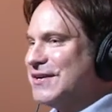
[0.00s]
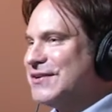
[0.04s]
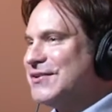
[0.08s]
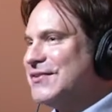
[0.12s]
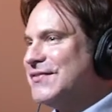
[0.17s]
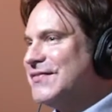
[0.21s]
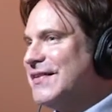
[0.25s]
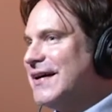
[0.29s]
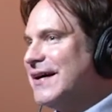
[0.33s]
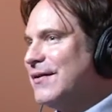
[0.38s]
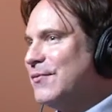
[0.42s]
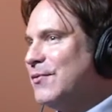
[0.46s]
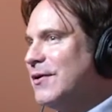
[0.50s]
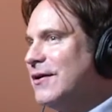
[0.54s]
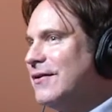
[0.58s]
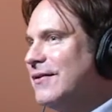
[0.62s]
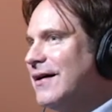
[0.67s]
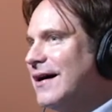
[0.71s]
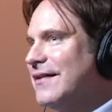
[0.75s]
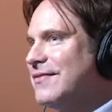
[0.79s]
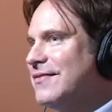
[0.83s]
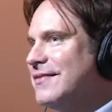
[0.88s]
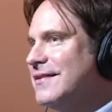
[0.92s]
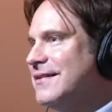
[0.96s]
trick on that.
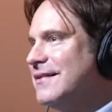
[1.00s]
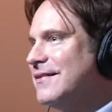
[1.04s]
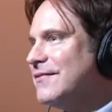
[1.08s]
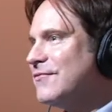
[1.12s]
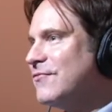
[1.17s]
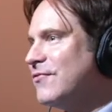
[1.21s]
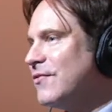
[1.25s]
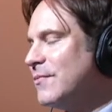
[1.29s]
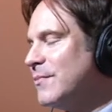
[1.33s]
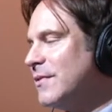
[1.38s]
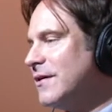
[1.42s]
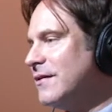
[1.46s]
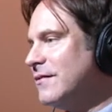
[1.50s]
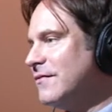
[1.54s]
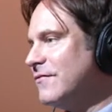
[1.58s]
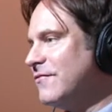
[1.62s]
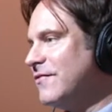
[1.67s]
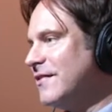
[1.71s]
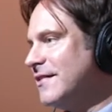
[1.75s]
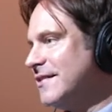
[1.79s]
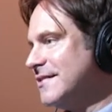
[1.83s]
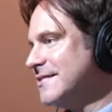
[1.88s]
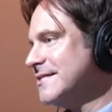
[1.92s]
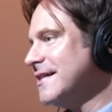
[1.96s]
Well, I think from a
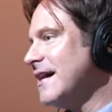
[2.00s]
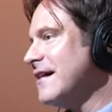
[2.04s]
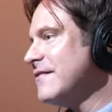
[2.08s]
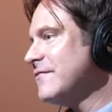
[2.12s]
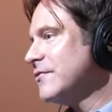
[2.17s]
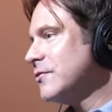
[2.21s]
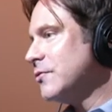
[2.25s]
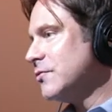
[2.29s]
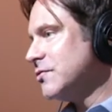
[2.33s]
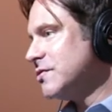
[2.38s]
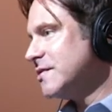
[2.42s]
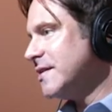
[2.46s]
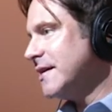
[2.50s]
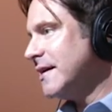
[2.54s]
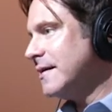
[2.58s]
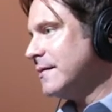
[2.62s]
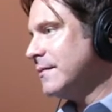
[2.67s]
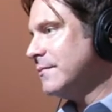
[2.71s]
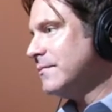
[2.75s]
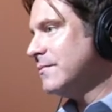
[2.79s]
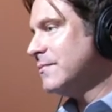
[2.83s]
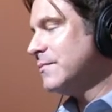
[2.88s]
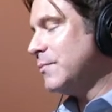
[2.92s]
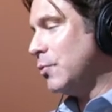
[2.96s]
philosophical
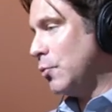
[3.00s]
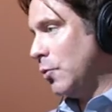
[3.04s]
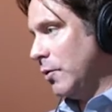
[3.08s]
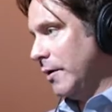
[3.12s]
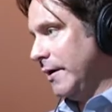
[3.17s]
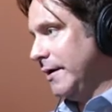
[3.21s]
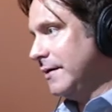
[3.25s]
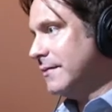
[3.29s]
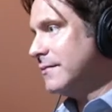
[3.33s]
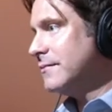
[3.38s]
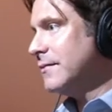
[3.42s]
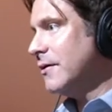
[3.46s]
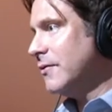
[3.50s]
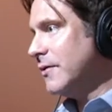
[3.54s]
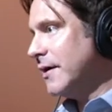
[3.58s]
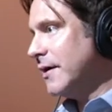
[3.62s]
standpoint,